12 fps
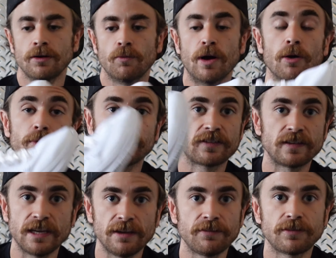well
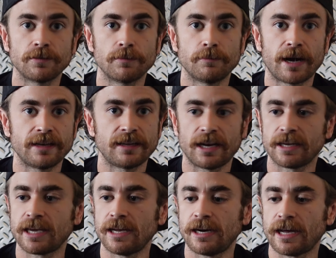received by
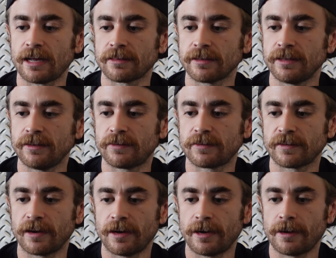dedicated athletes.
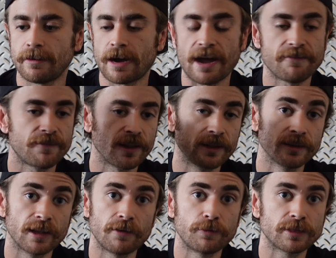I fell
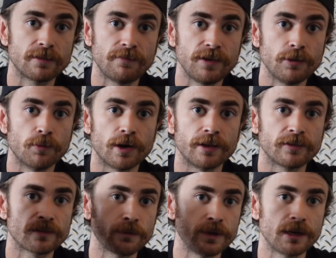in love with the V1,
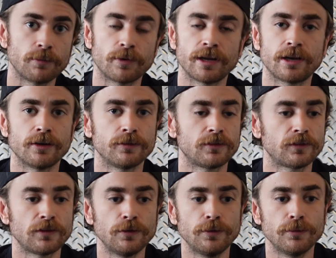so we didn't want to go
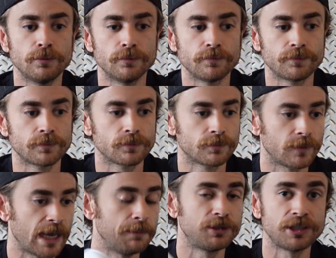too
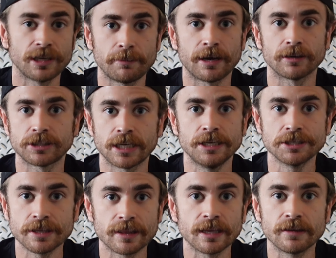apeshit about
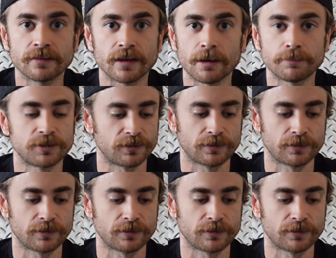changing things up.